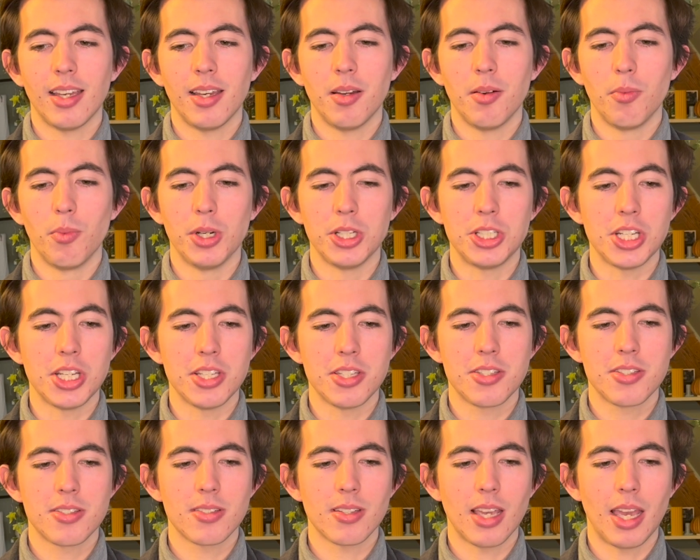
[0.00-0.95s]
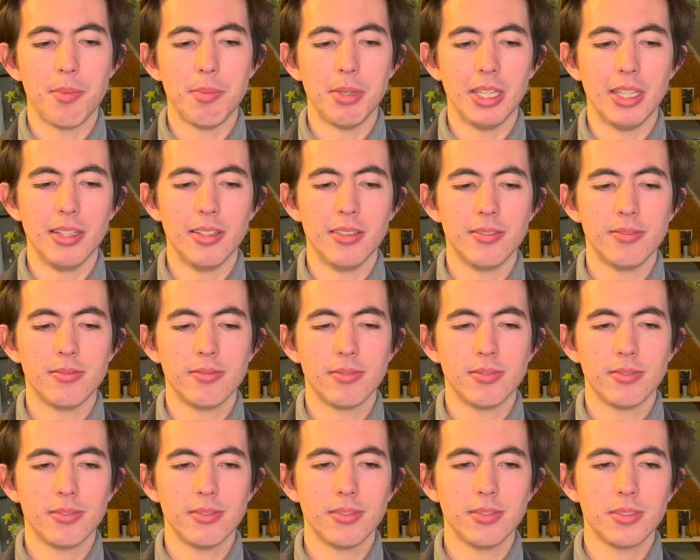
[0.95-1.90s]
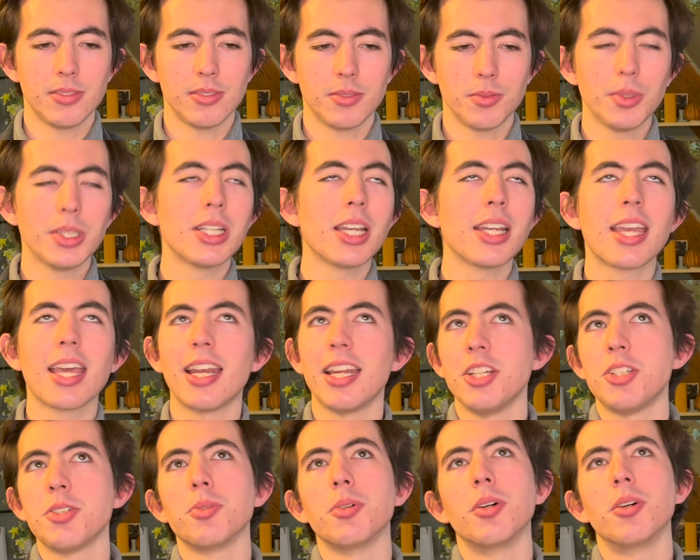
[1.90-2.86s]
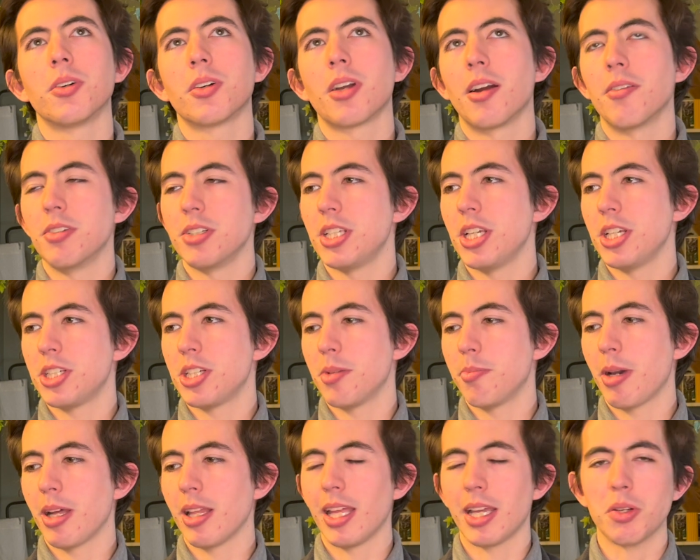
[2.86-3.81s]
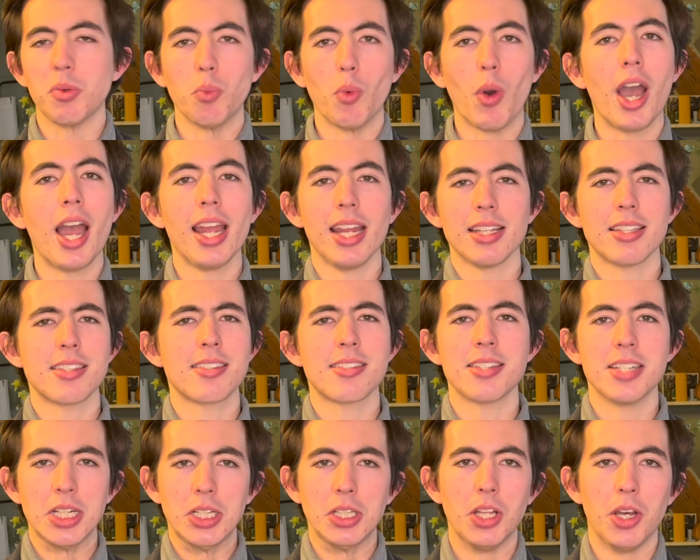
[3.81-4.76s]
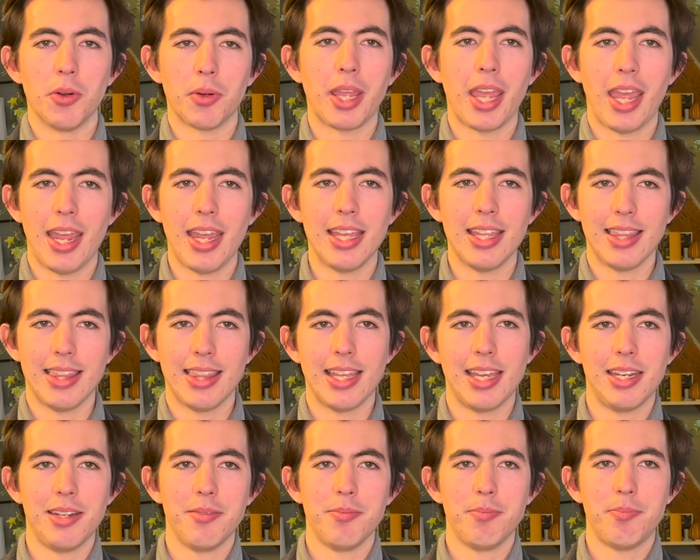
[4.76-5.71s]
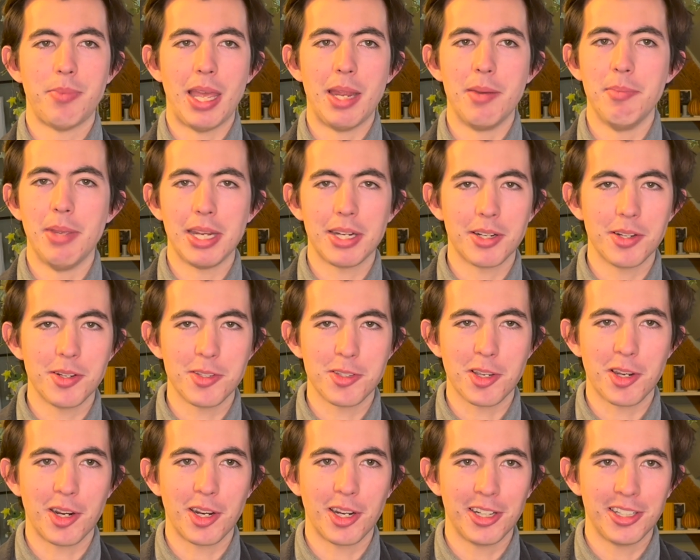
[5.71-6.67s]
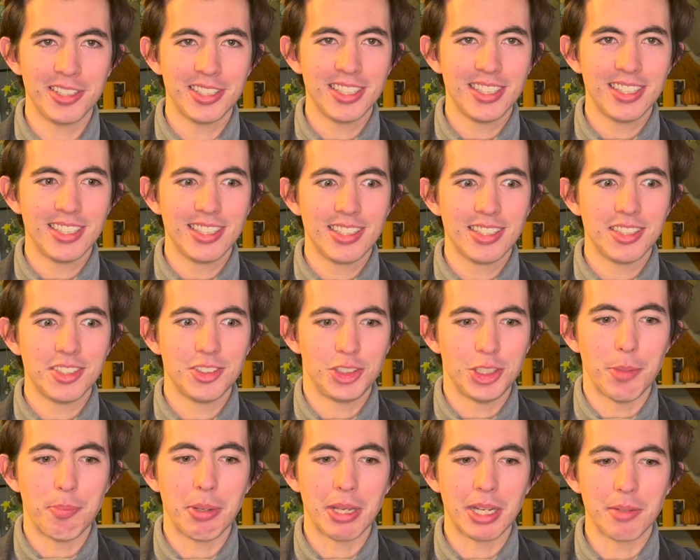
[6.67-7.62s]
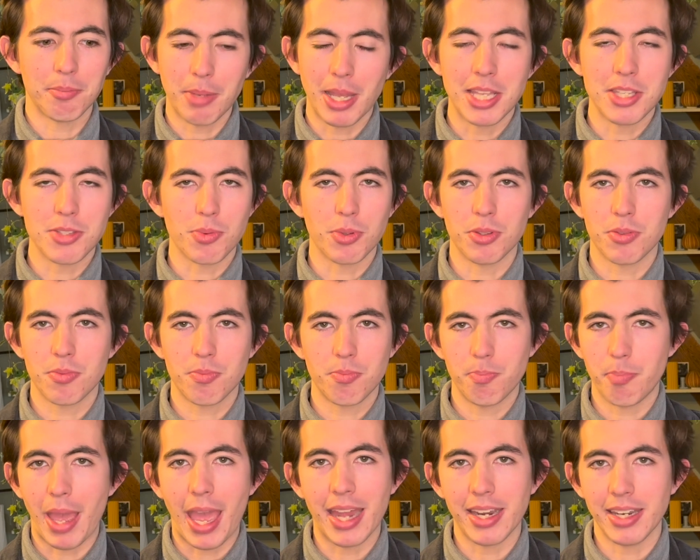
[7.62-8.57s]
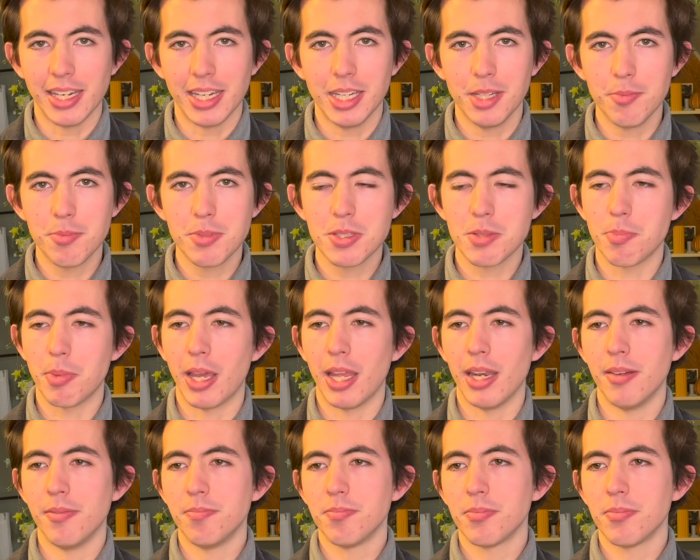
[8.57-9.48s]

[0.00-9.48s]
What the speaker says: which is, I mean, we could get into a whole conversation about like why it's still okay that pen makers are shipping pens with bad nibs, but